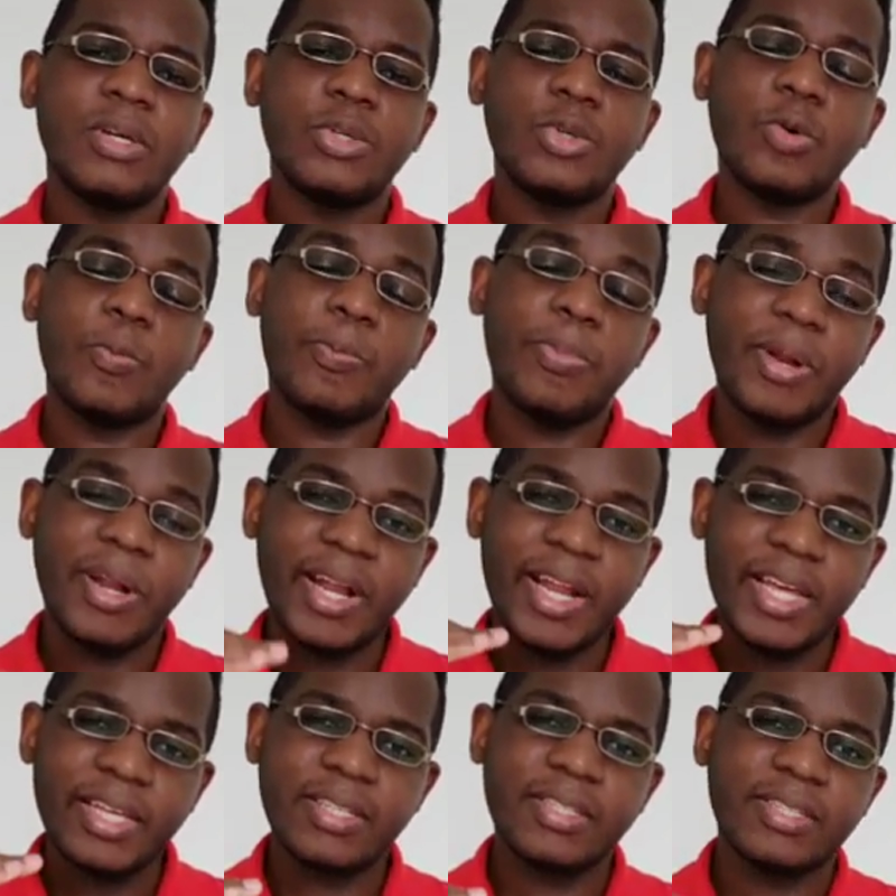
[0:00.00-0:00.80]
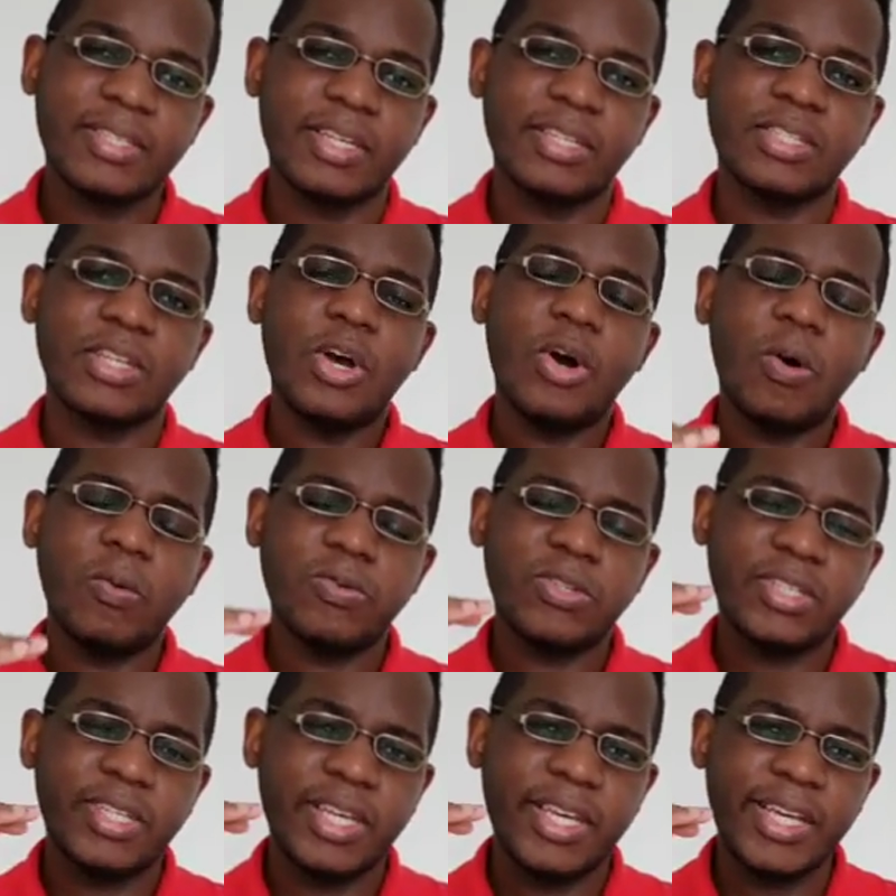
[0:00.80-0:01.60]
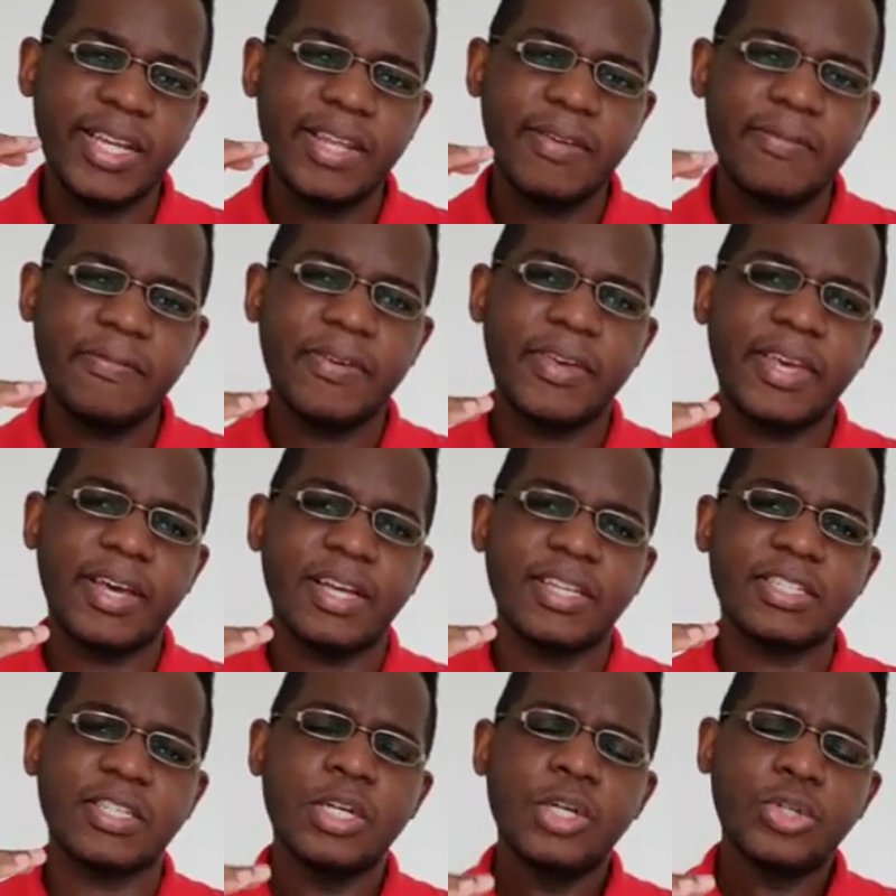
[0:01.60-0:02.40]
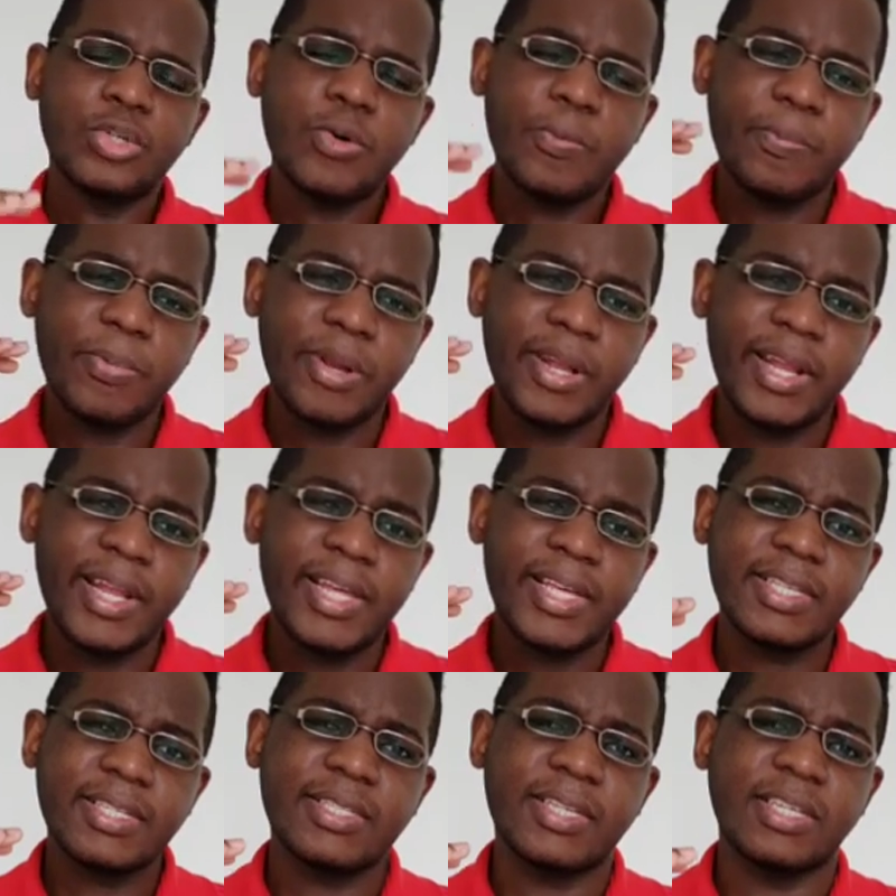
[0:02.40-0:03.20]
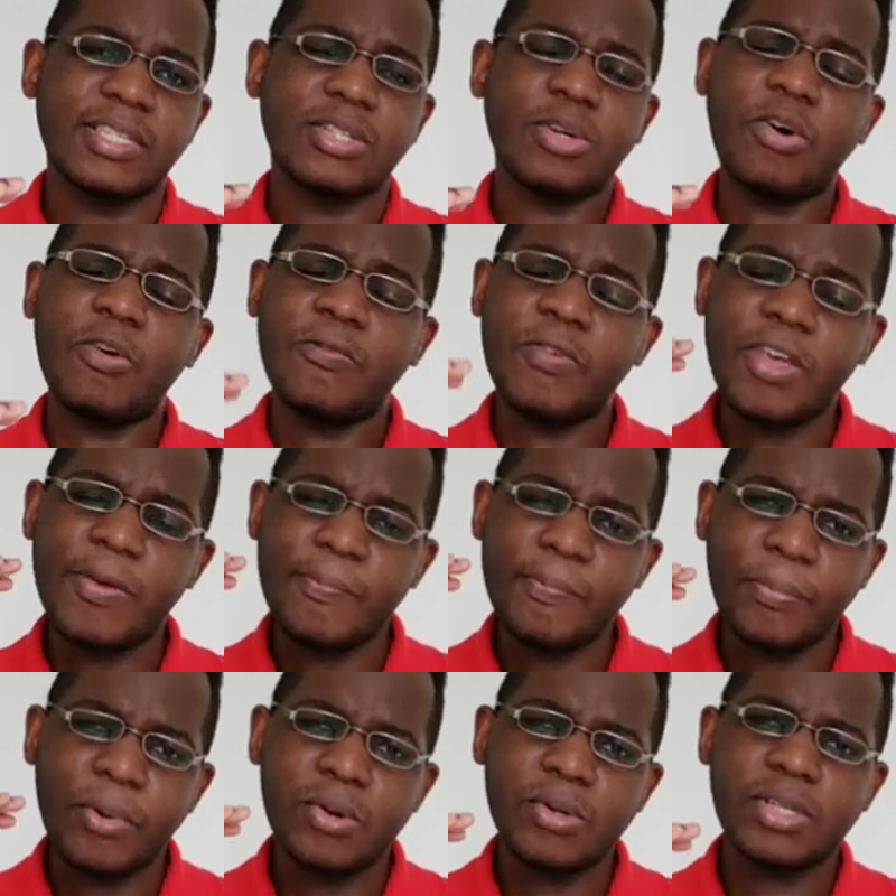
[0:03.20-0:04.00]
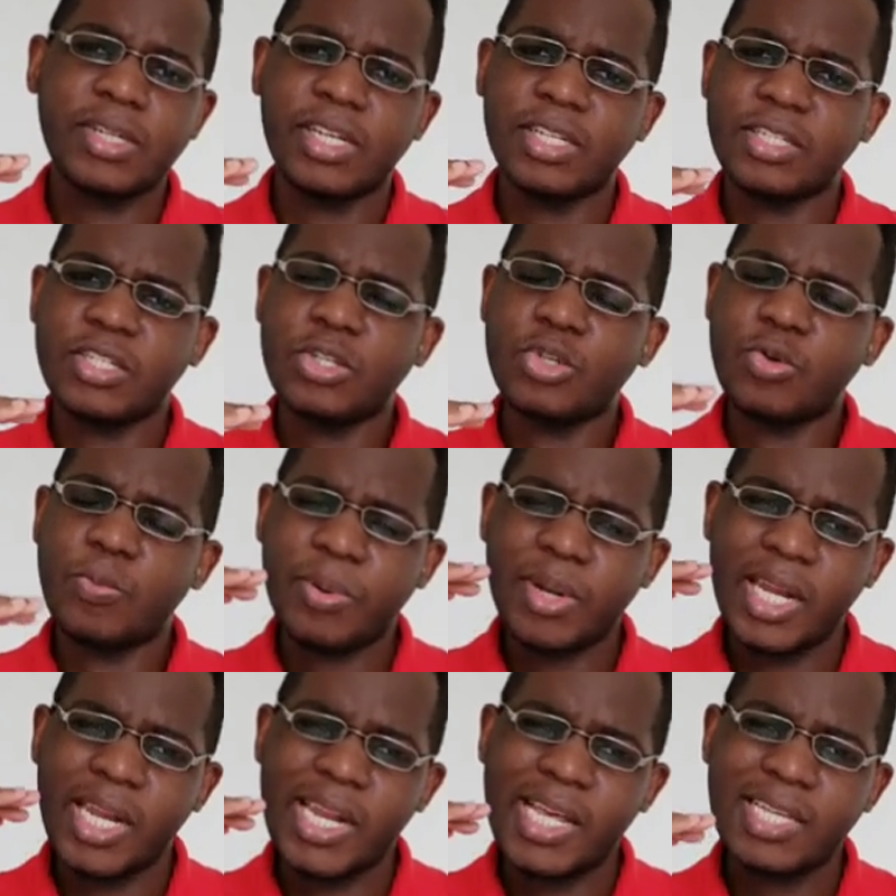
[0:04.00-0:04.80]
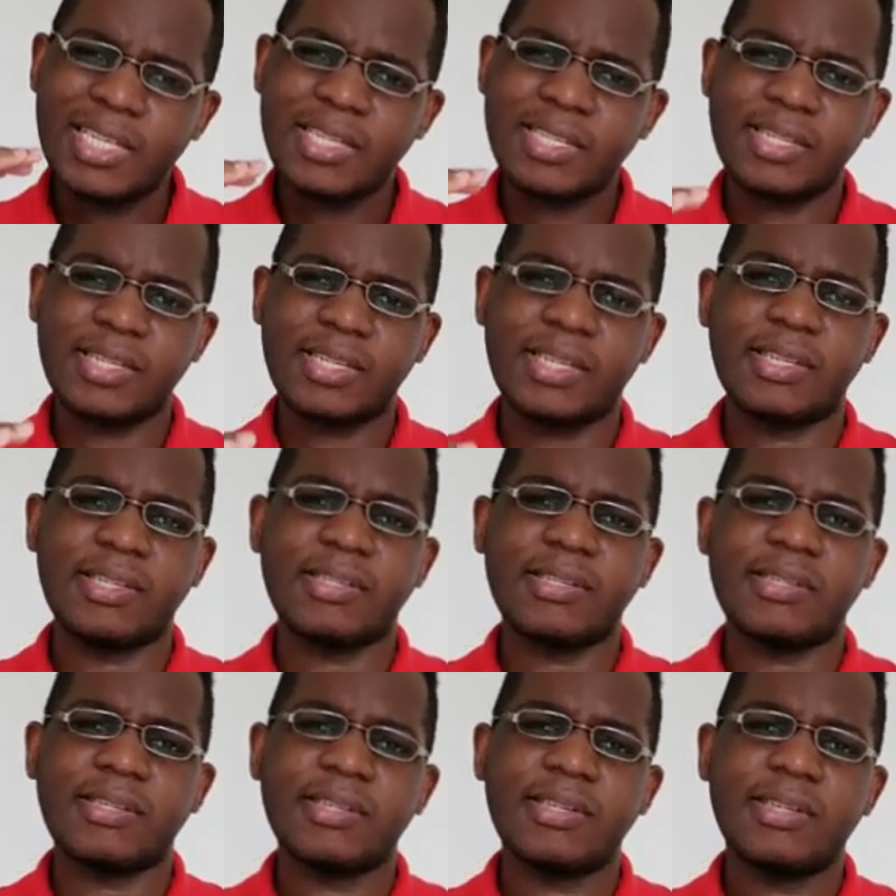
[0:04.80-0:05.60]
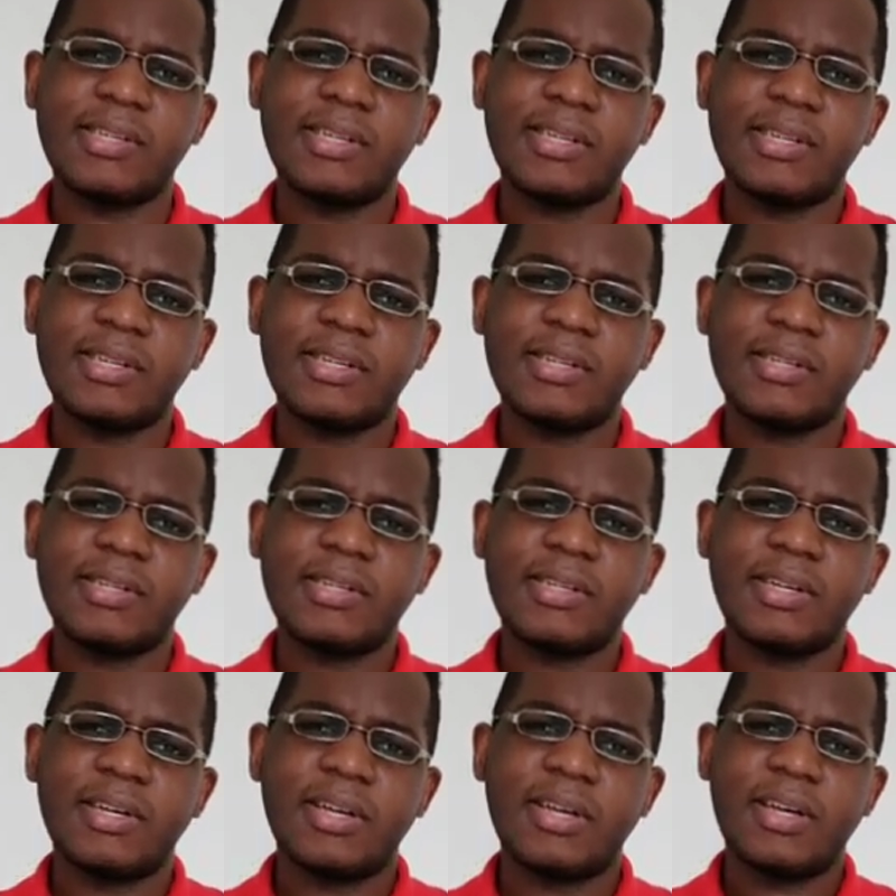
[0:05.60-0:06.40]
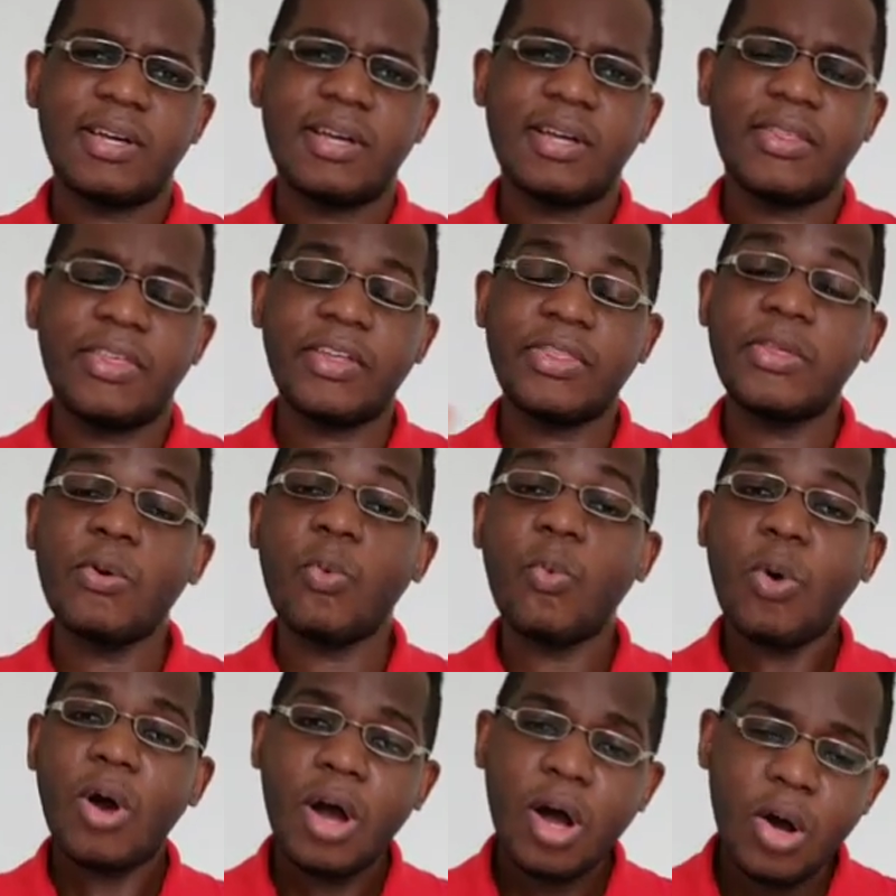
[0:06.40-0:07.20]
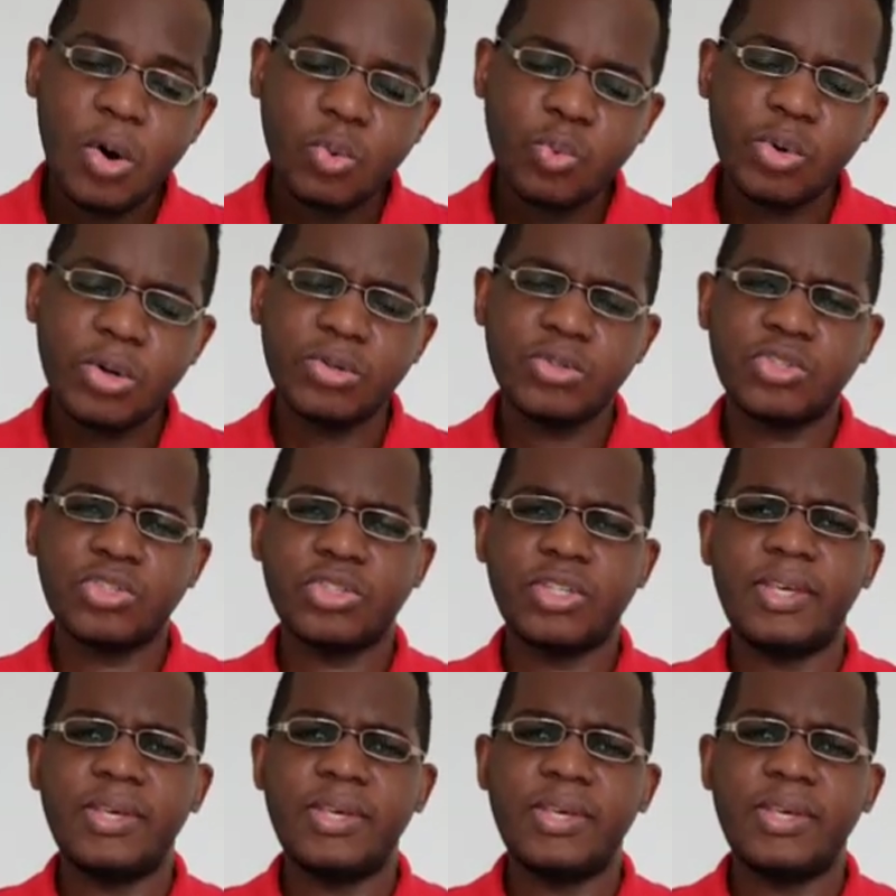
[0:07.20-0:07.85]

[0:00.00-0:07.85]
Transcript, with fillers: to places of significance, to places of importance, to places that the world will see